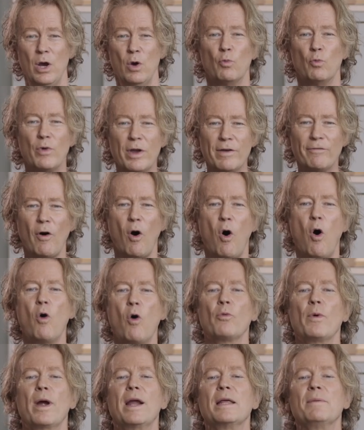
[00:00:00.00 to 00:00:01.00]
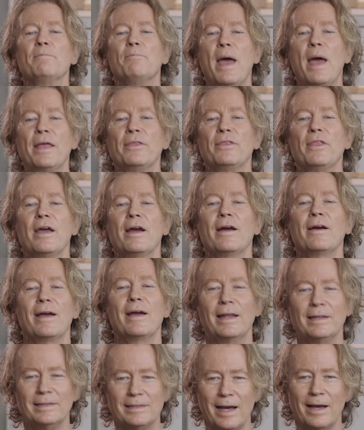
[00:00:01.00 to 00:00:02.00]
We've already been there
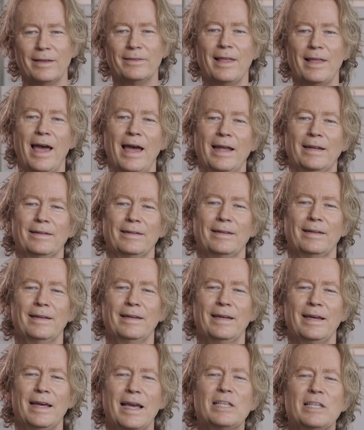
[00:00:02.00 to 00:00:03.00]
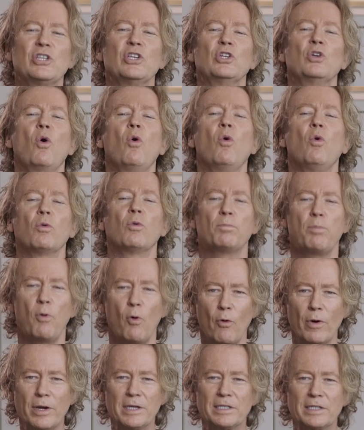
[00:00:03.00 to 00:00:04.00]
and done that. It's an old
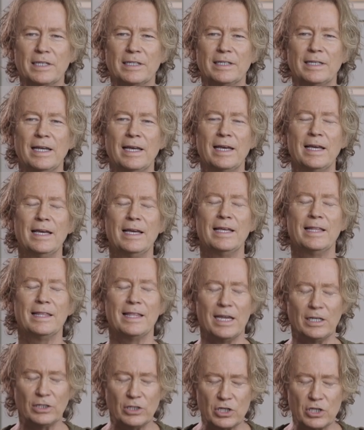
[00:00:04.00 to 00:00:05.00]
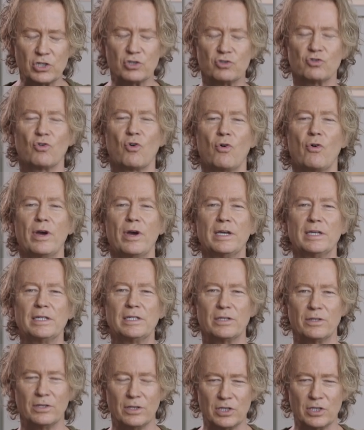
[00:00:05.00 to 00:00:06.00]
poison that
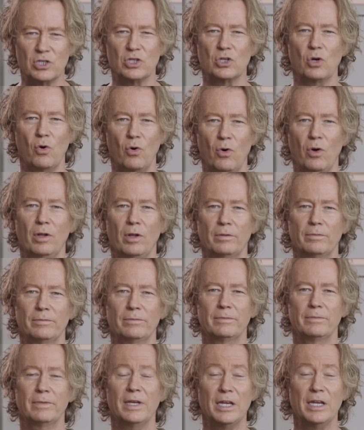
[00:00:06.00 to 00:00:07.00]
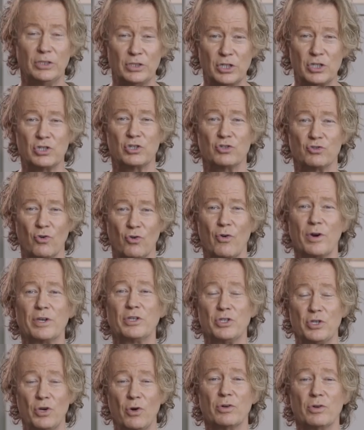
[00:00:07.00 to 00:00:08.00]
destroys the soul. It
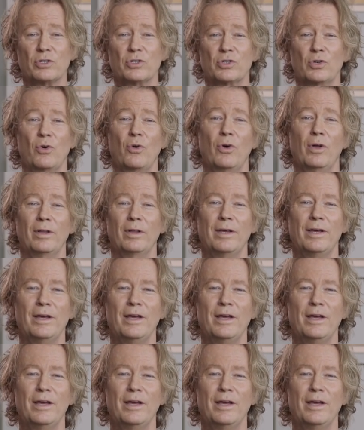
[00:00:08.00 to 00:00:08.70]
destroys your soul.